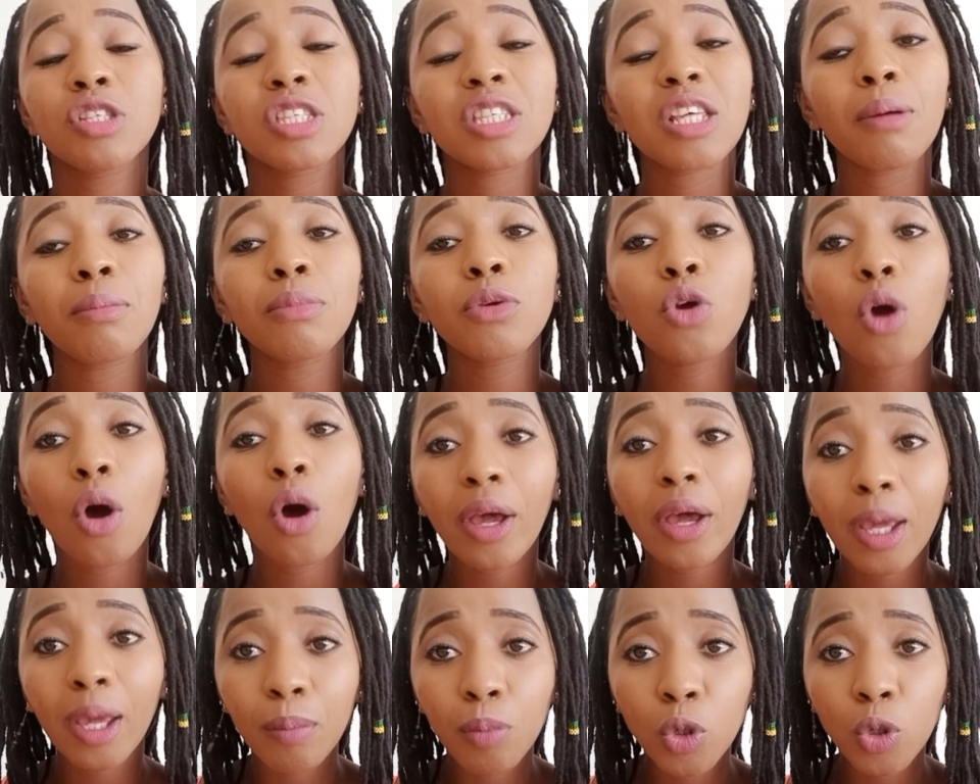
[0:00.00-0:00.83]
you're
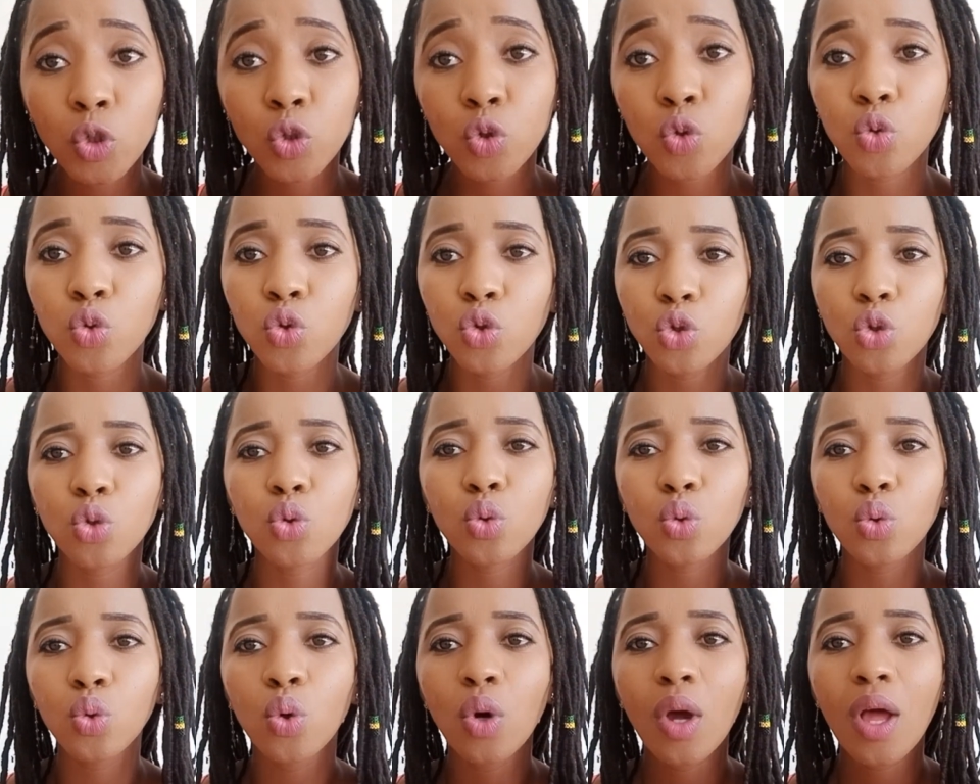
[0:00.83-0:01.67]
able to
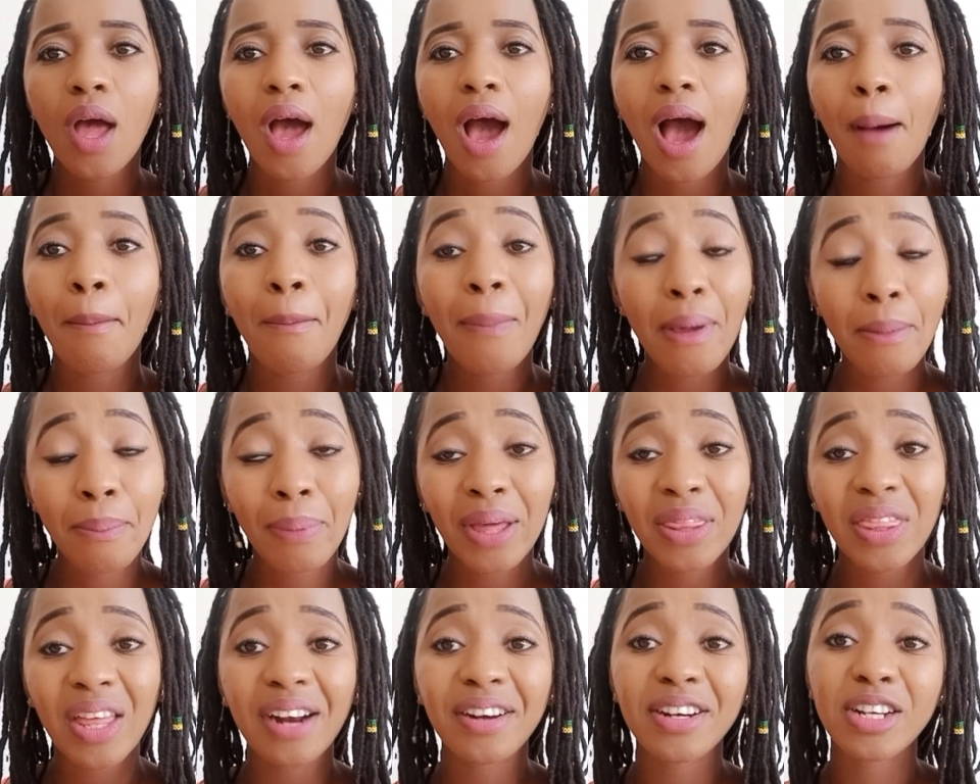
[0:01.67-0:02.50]
do a
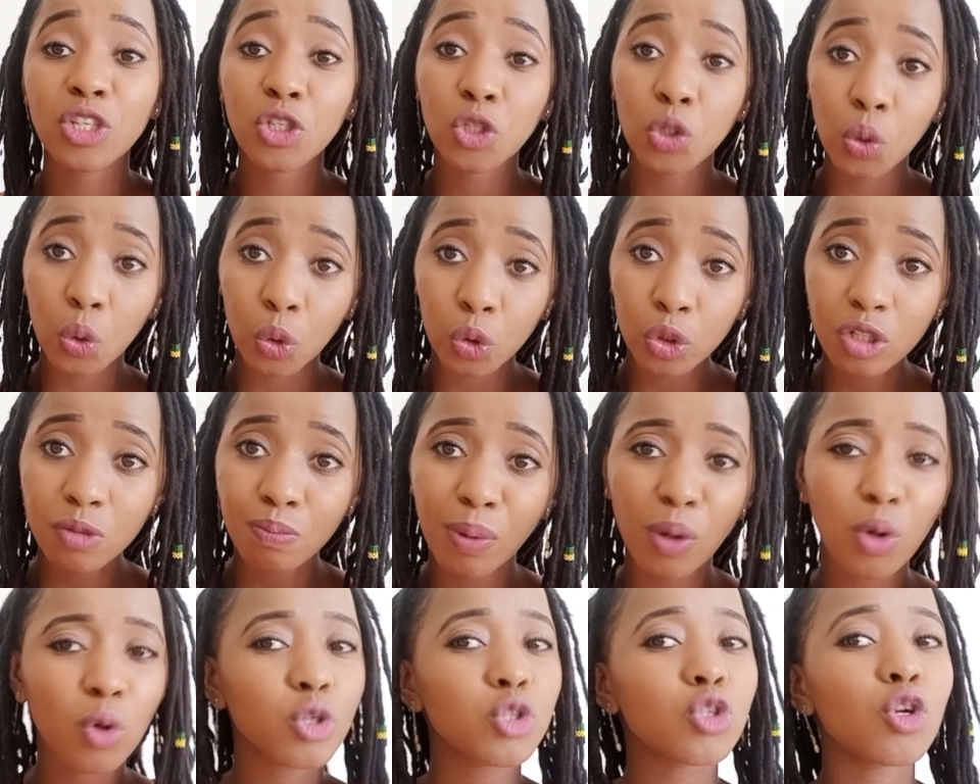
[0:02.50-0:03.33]
paper that is good
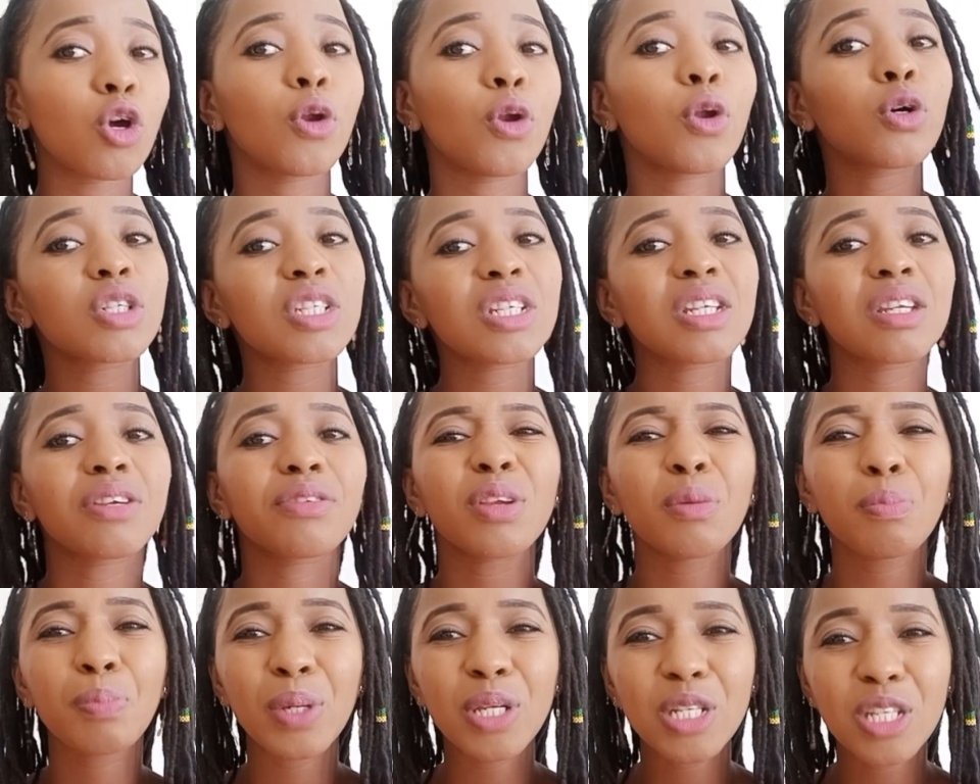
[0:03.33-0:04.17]
because you're not
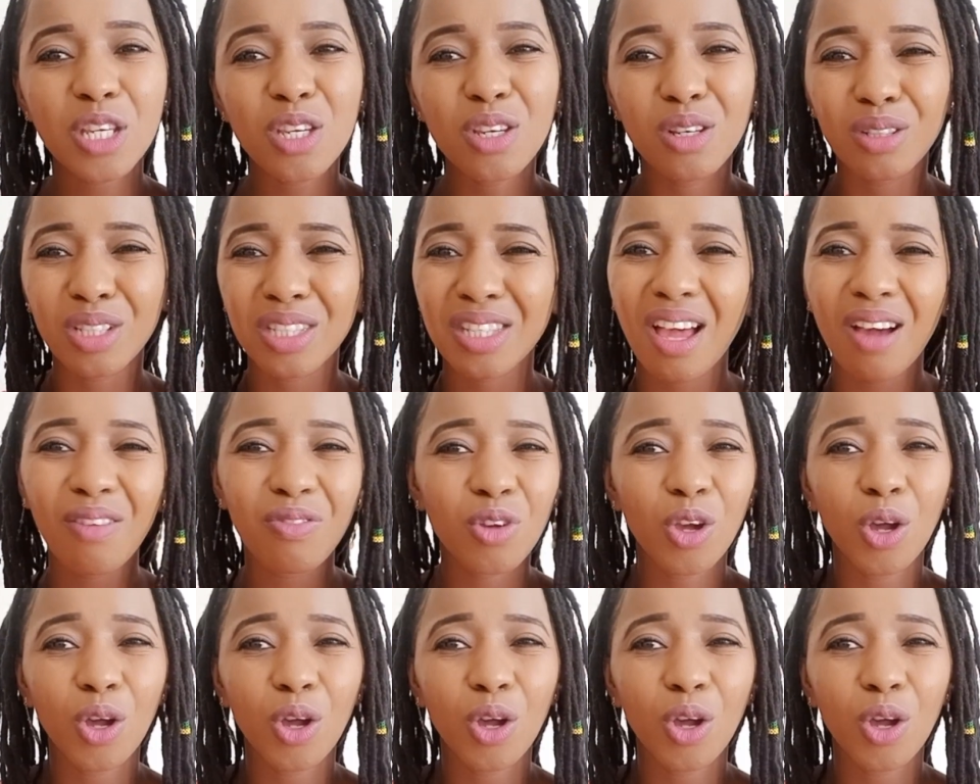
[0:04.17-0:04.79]
repeating yourself,